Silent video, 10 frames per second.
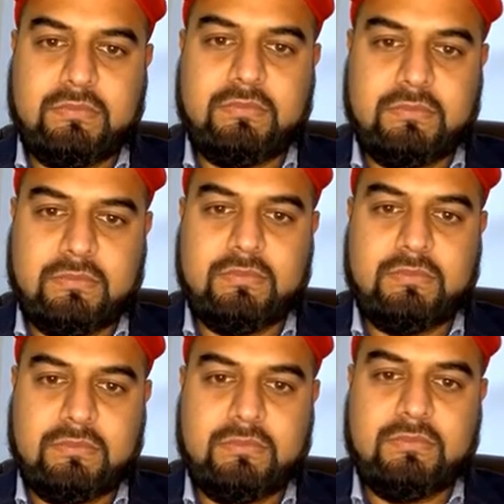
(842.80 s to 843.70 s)

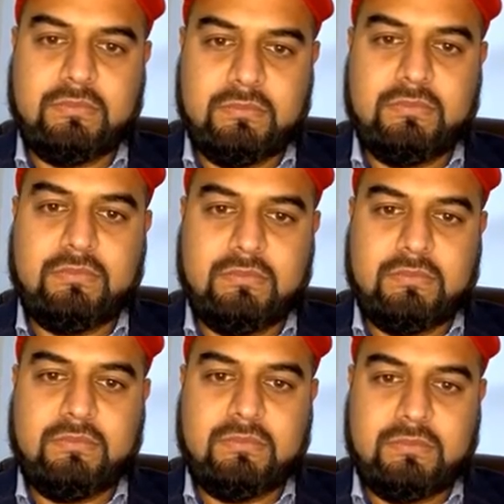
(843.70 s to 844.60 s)

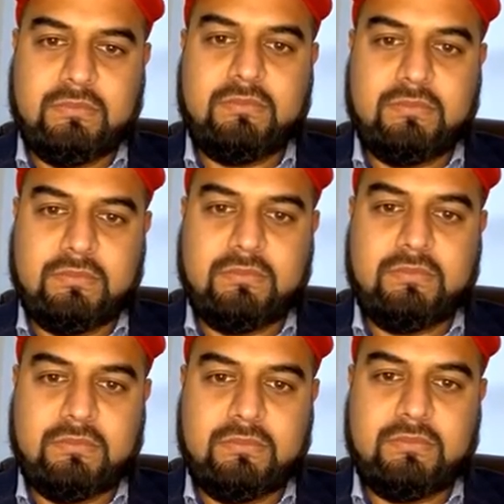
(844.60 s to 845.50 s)

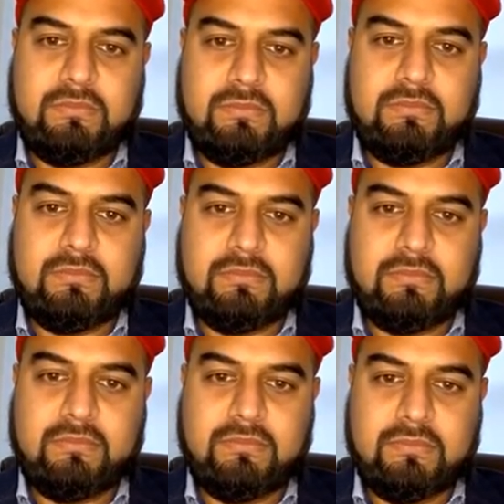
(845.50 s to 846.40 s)

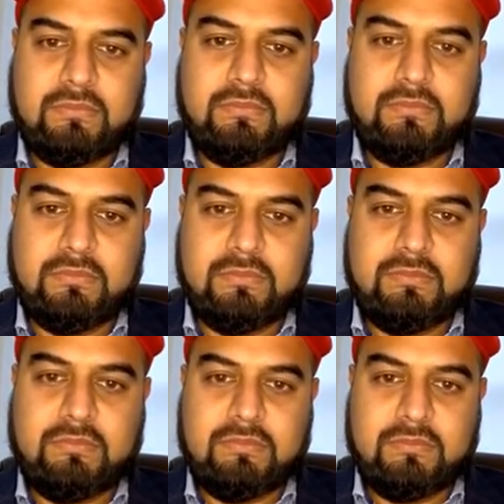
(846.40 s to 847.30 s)

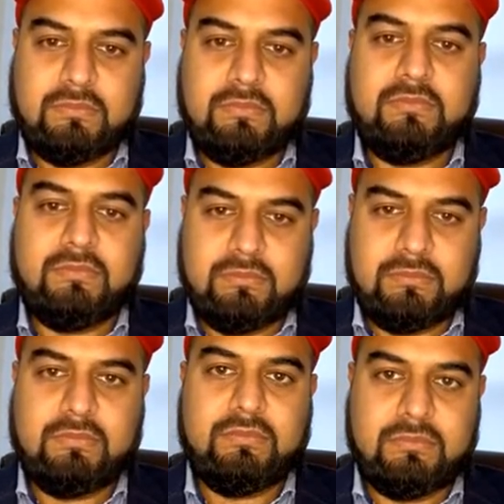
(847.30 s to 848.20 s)

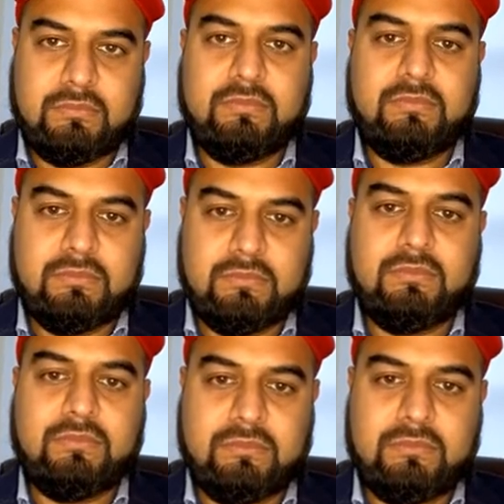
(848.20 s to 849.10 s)

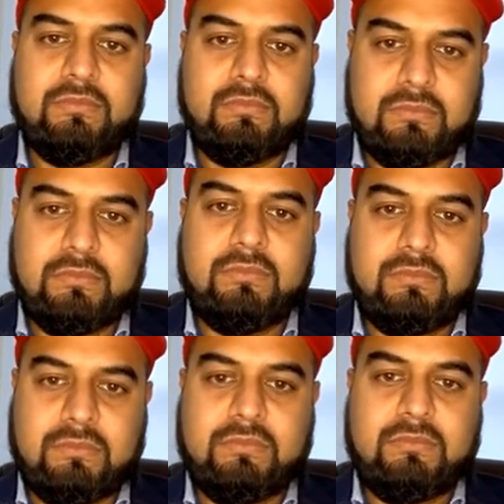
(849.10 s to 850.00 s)

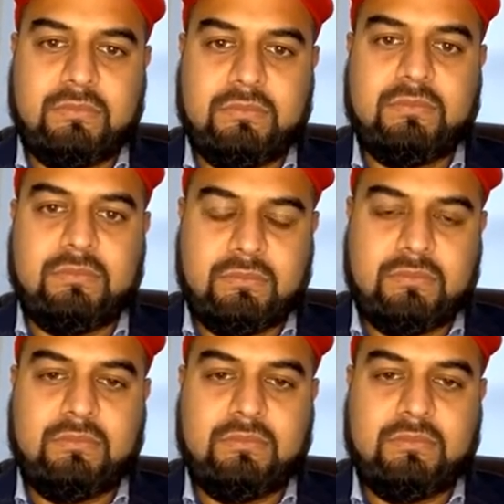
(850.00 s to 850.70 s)
This person isn't speaking.